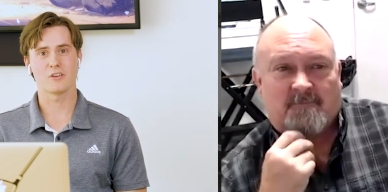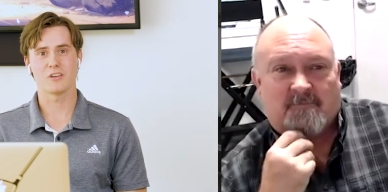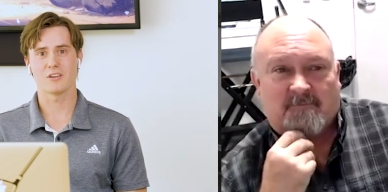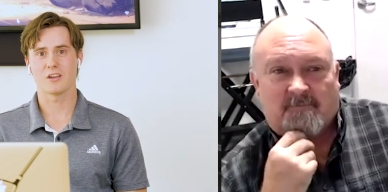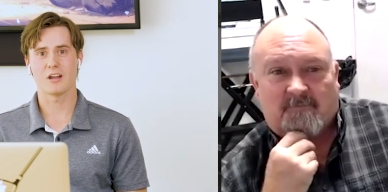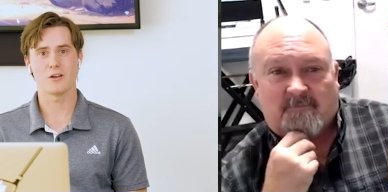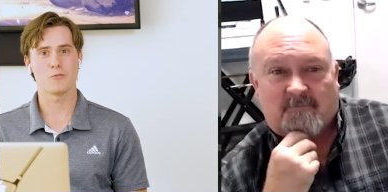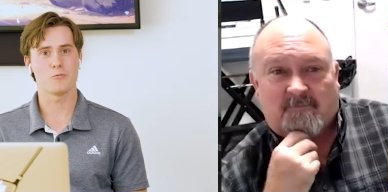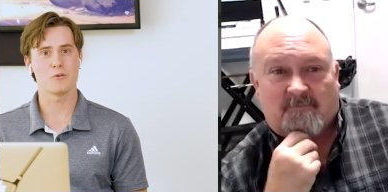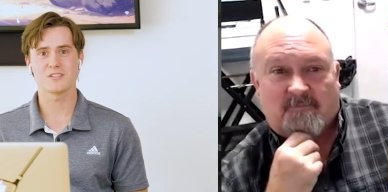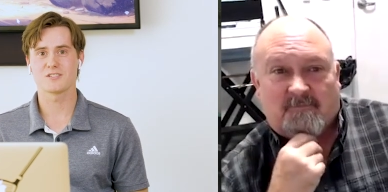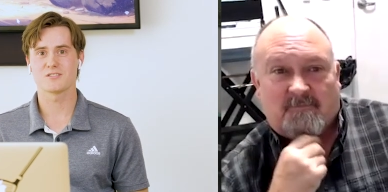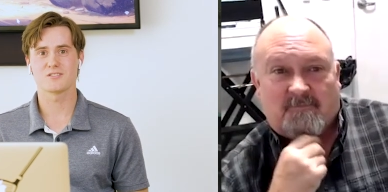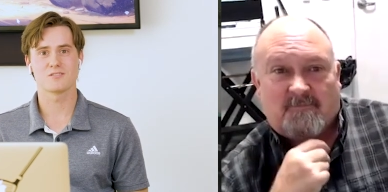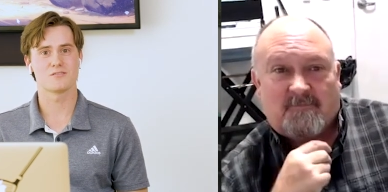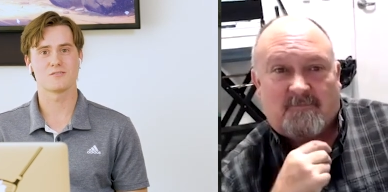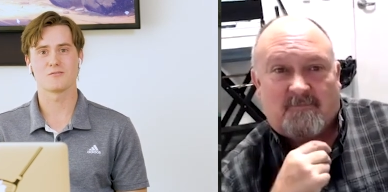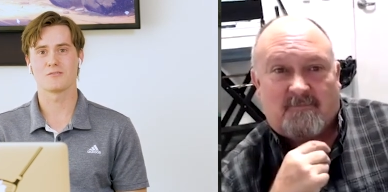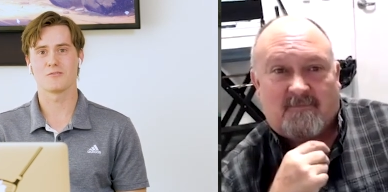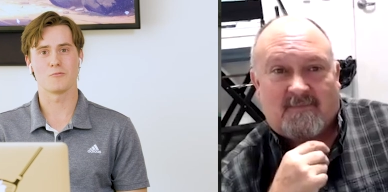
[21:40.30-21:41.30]
Speaker 1: kind of
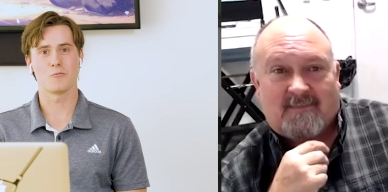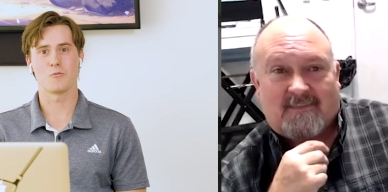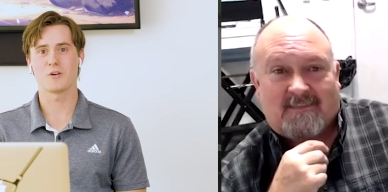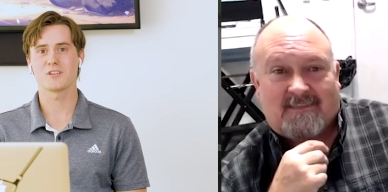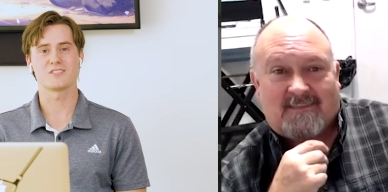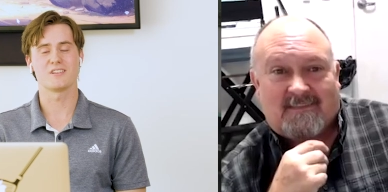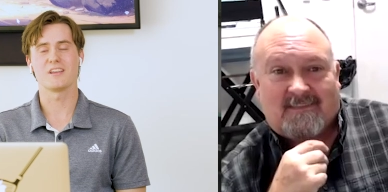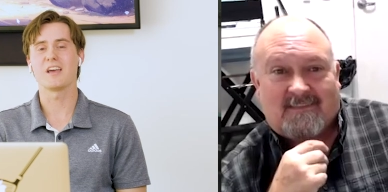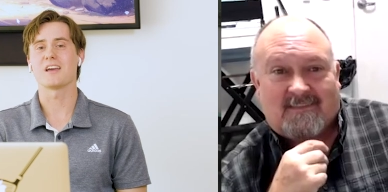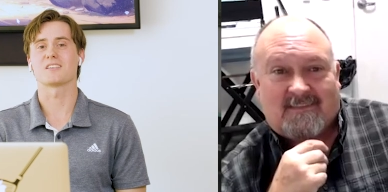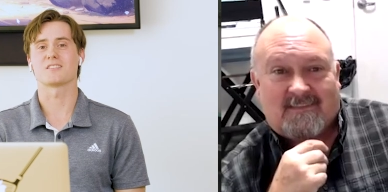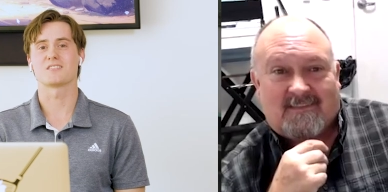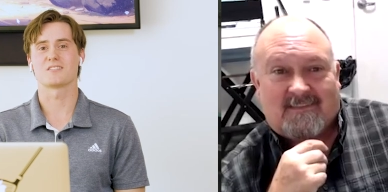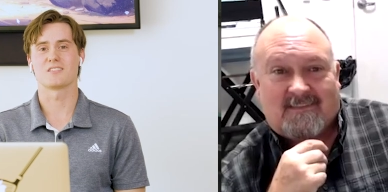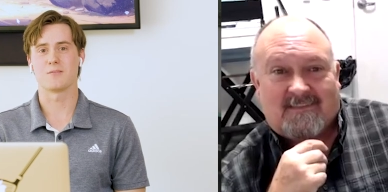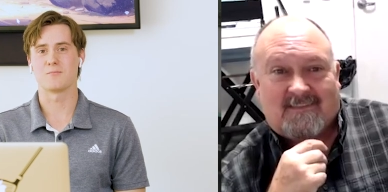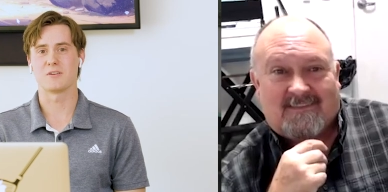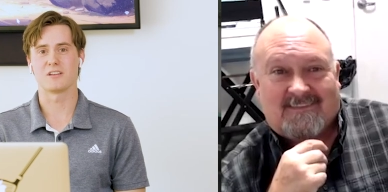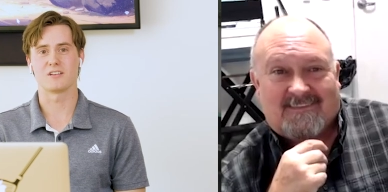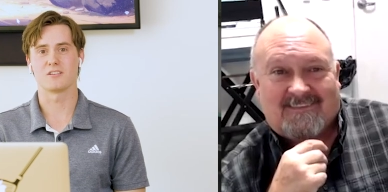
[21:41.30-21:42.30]
what's what's
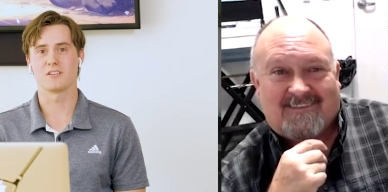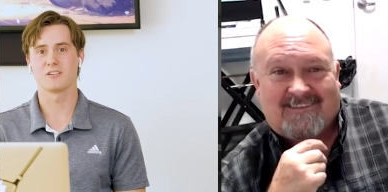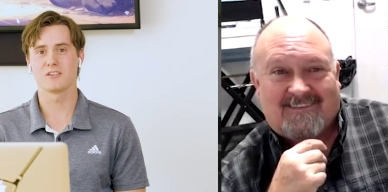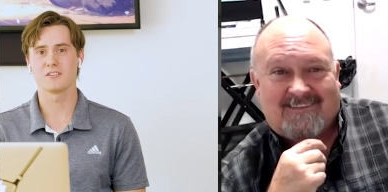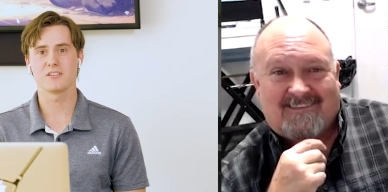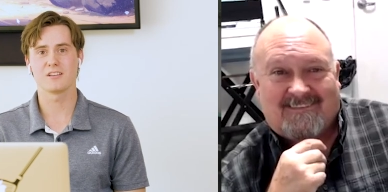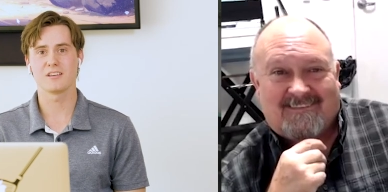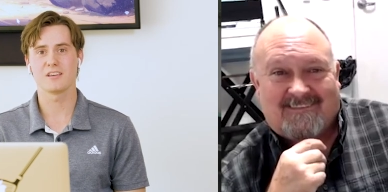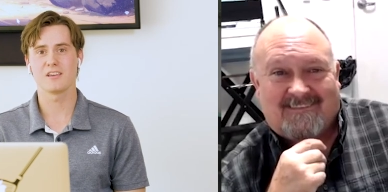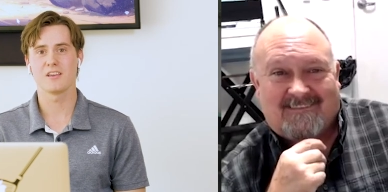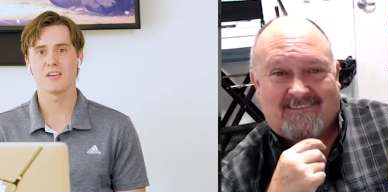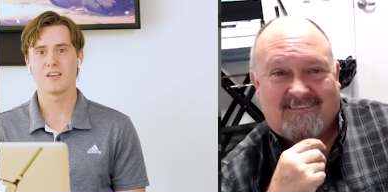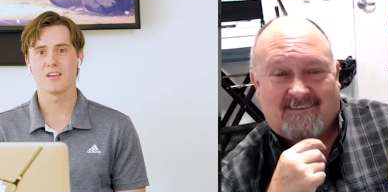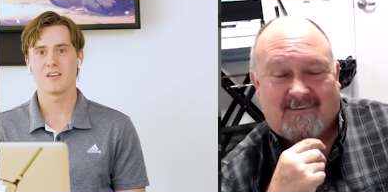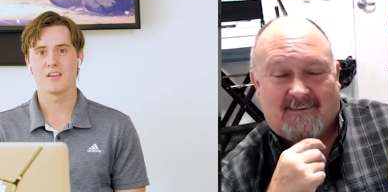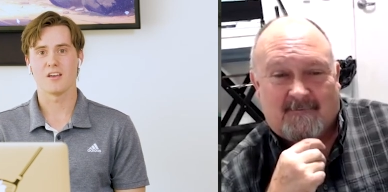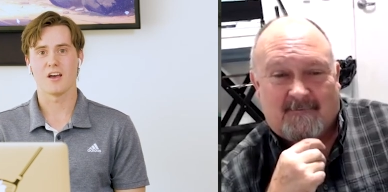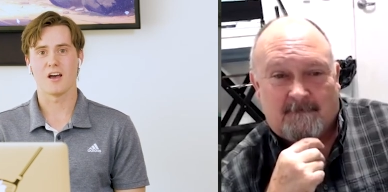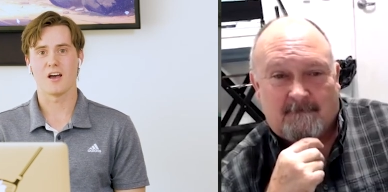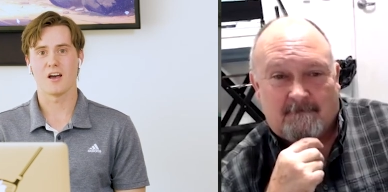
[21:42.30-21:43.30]
next? I mean, clearly
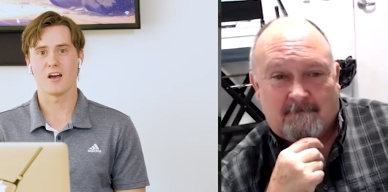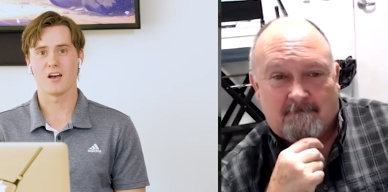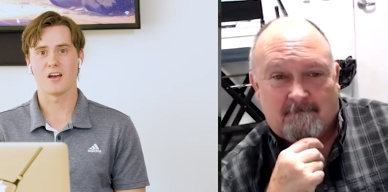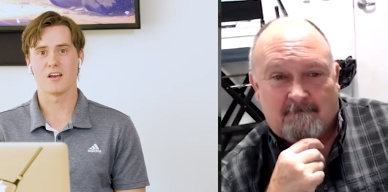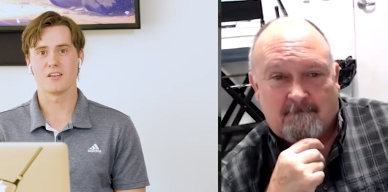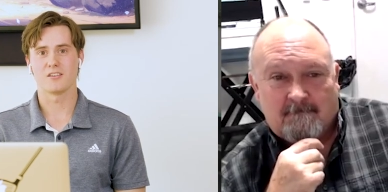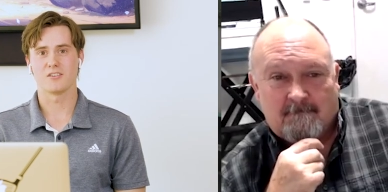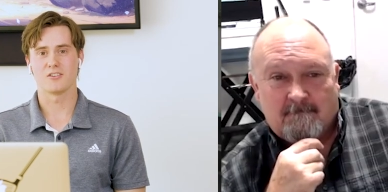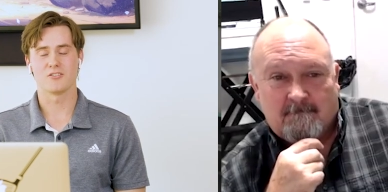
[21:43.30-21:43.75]
uh,